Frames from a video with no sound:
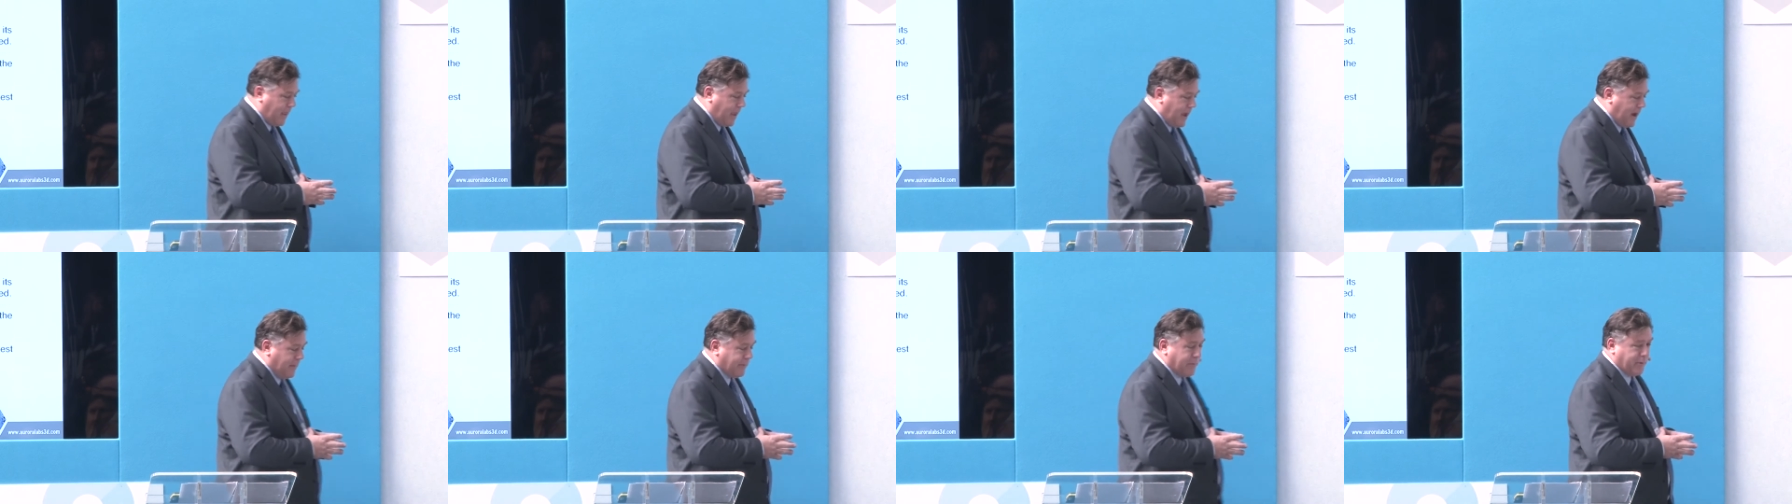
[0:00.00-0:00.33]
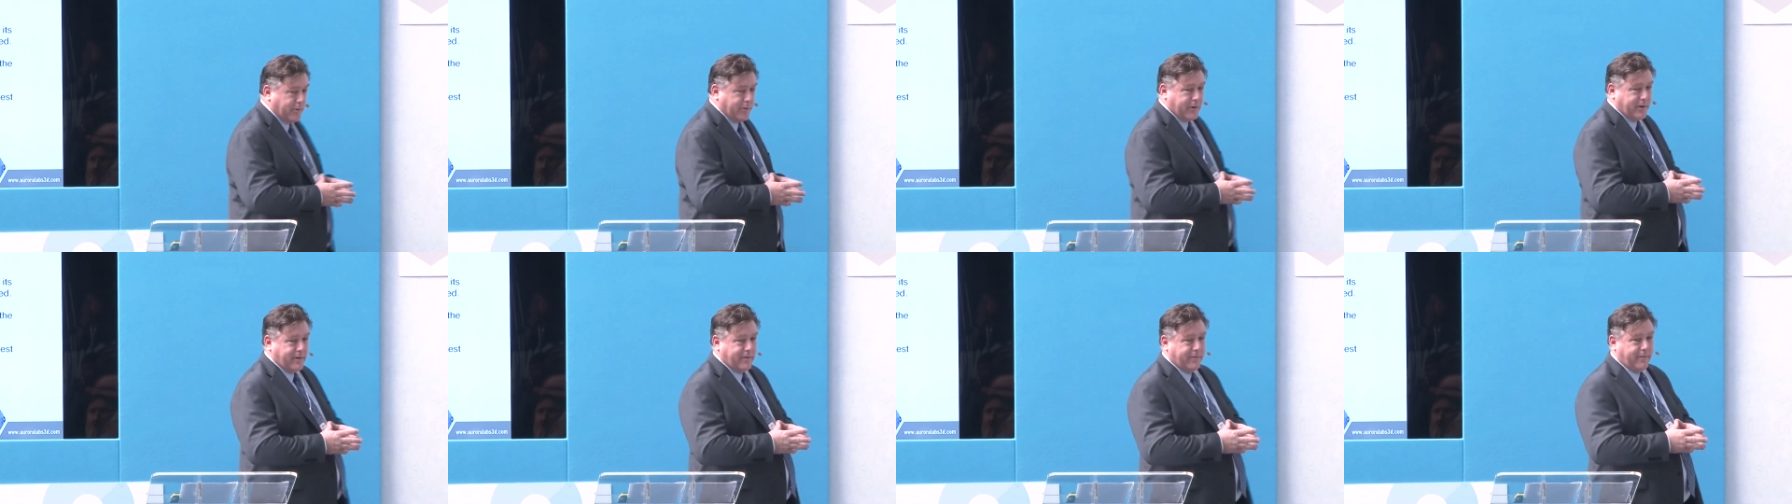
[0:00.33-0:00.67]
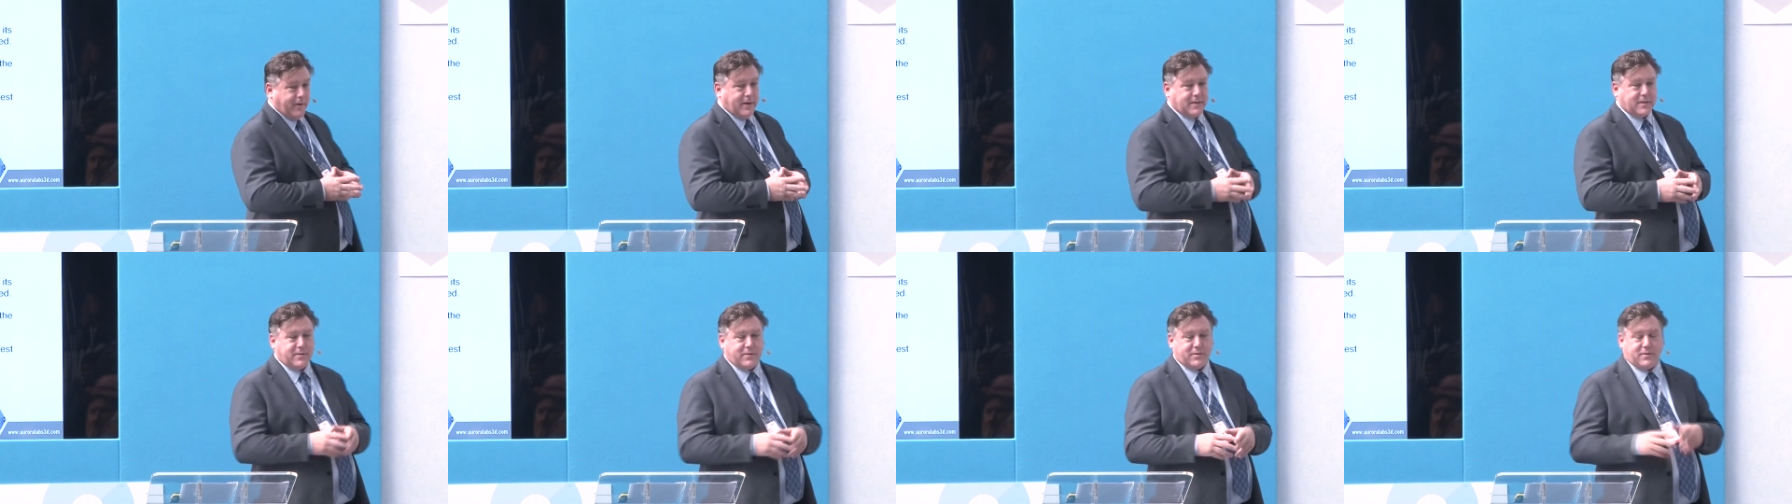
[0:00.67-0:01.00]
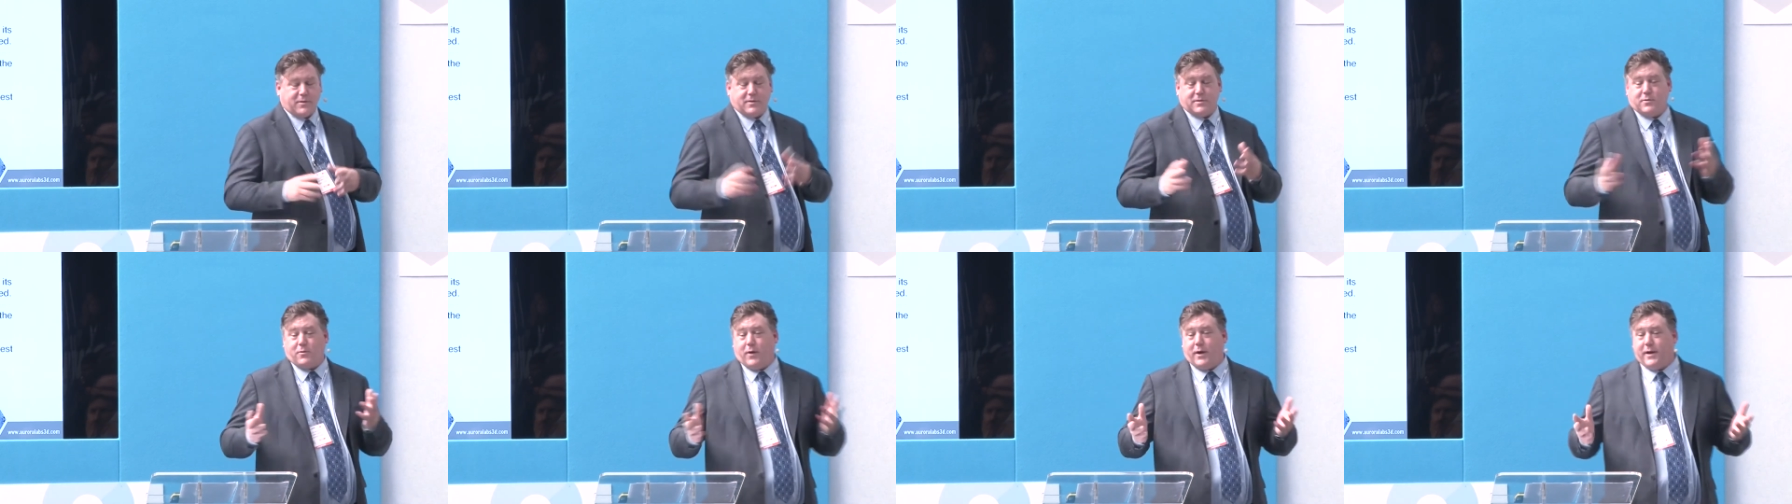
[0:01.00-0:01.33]
and brought a device which
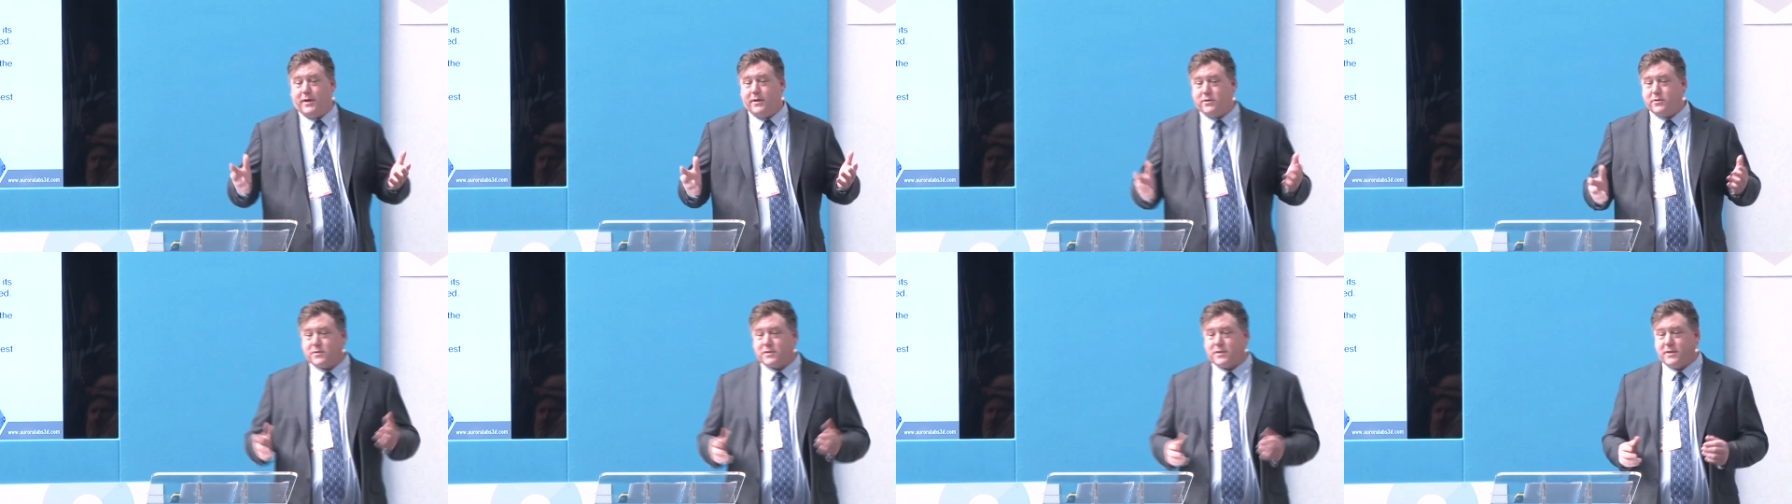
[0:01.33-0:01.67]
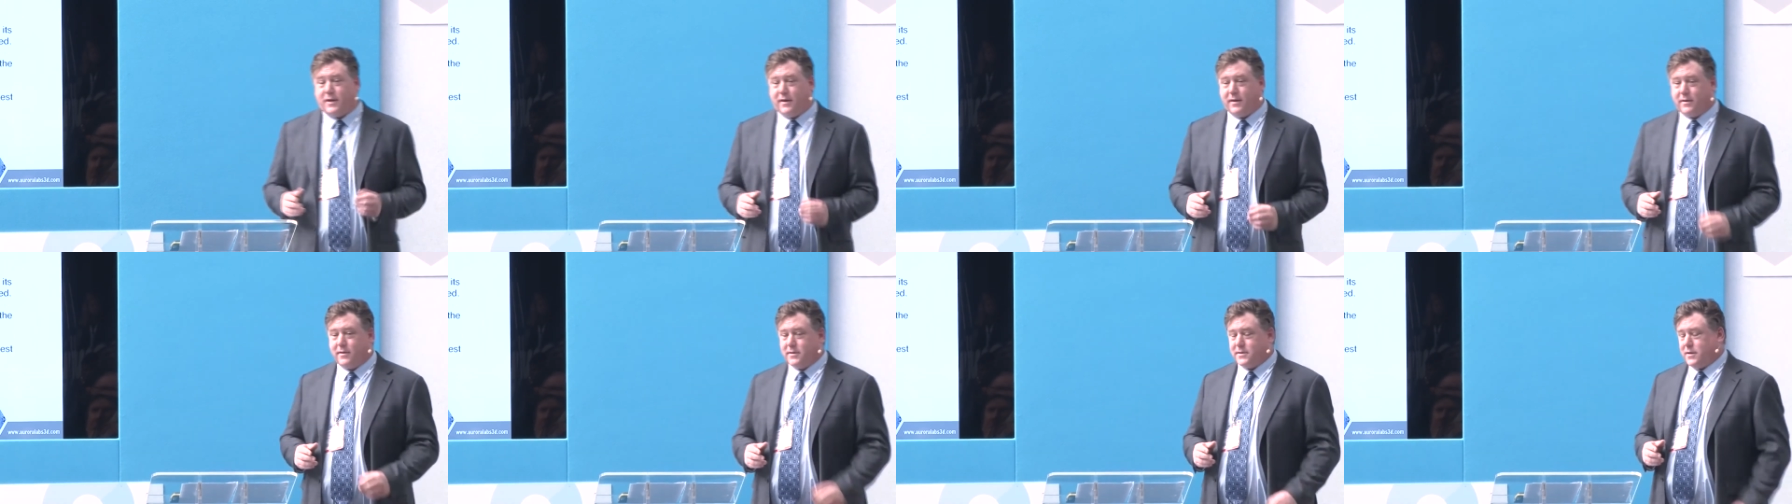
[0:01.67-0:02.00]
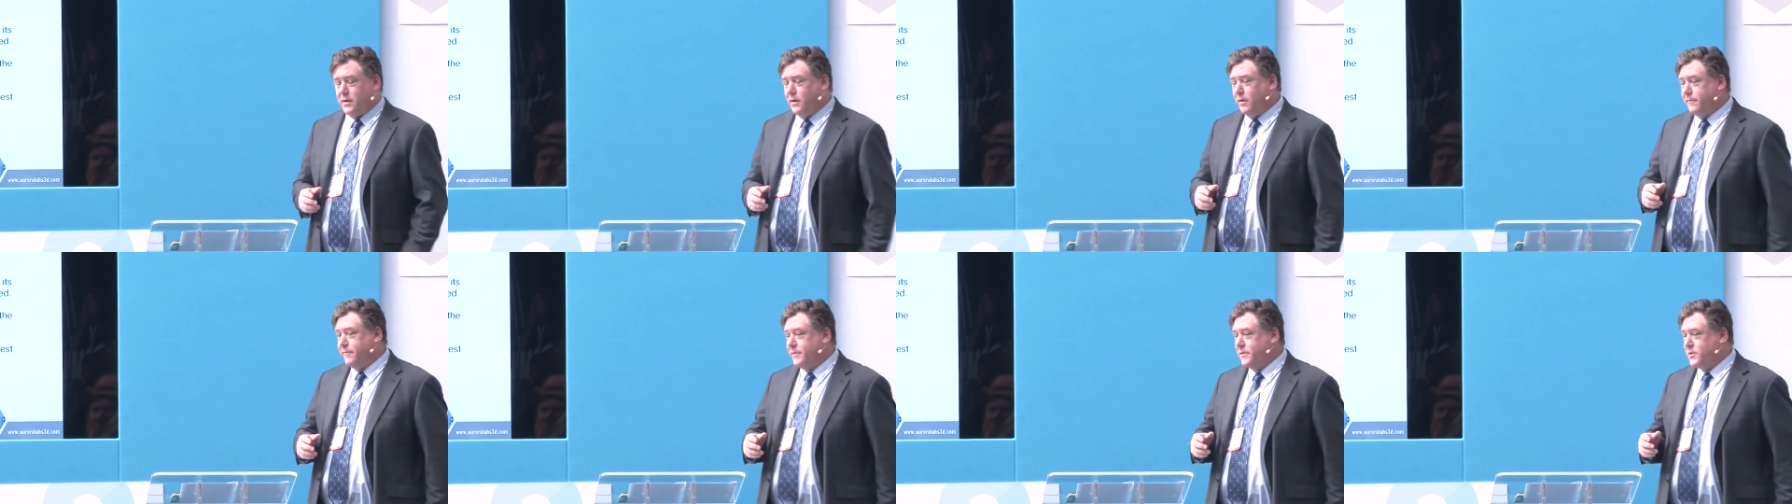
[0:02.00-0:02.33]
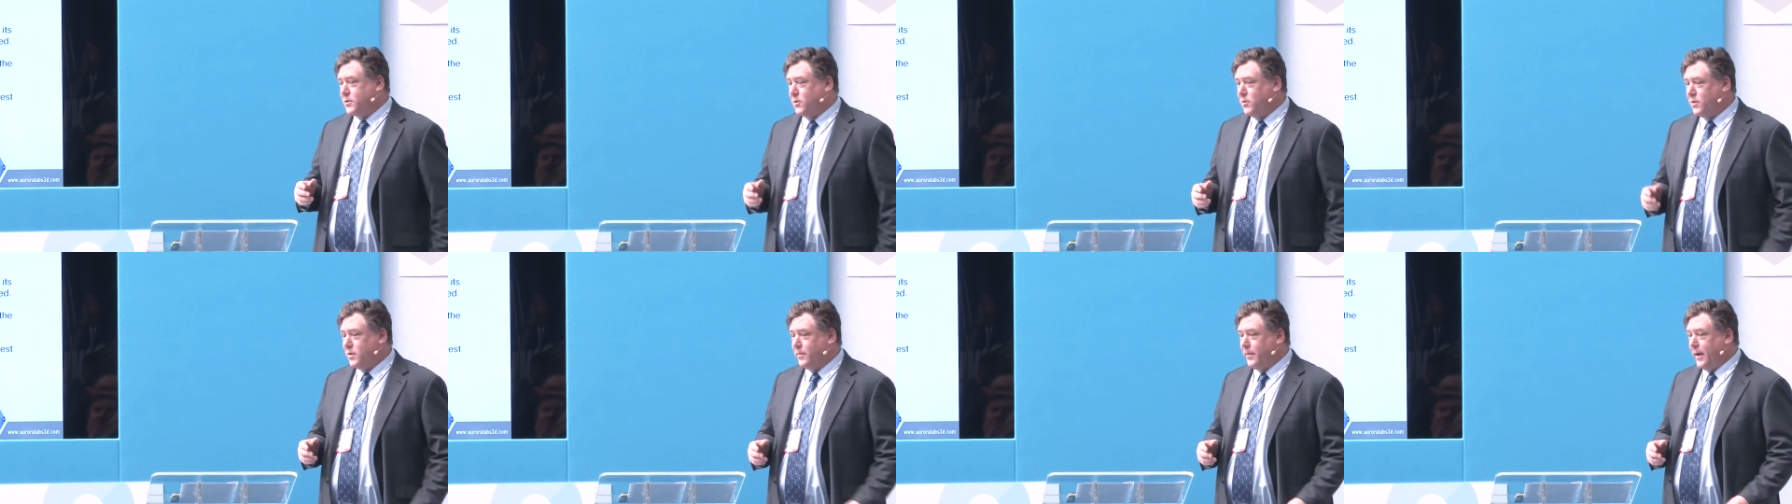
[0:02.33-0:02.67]
I was quite interested in because I often
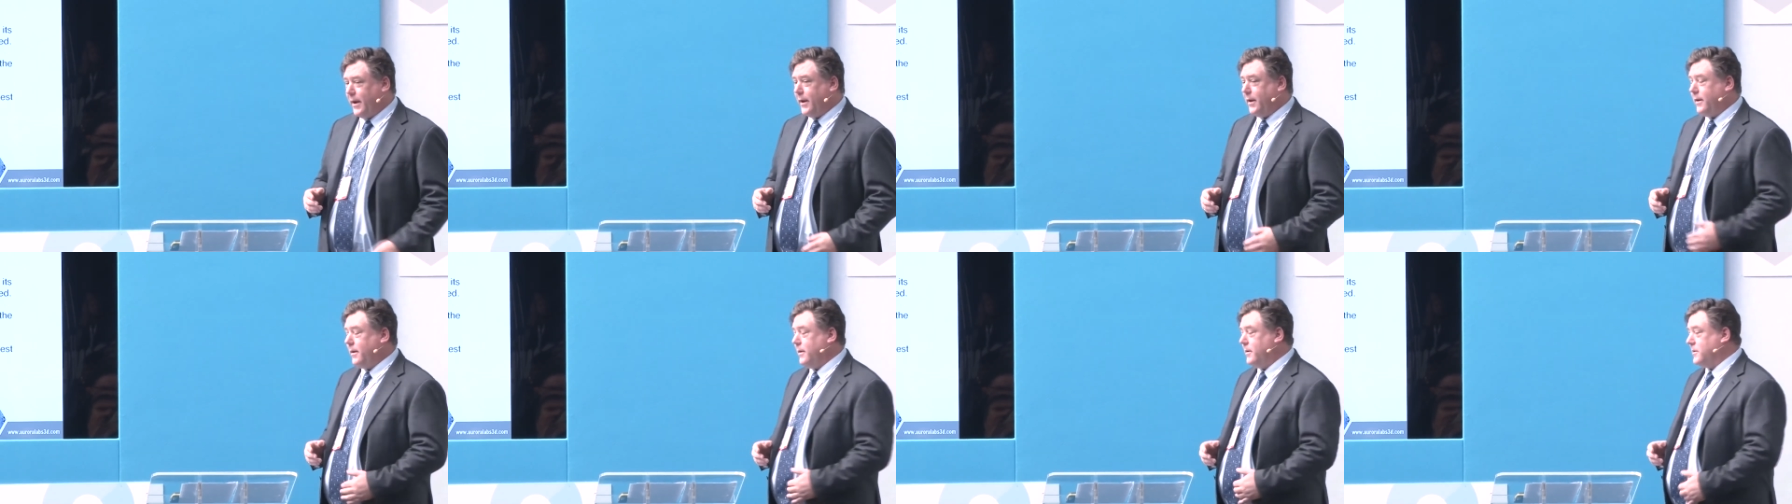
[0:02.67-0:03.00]
talk about it.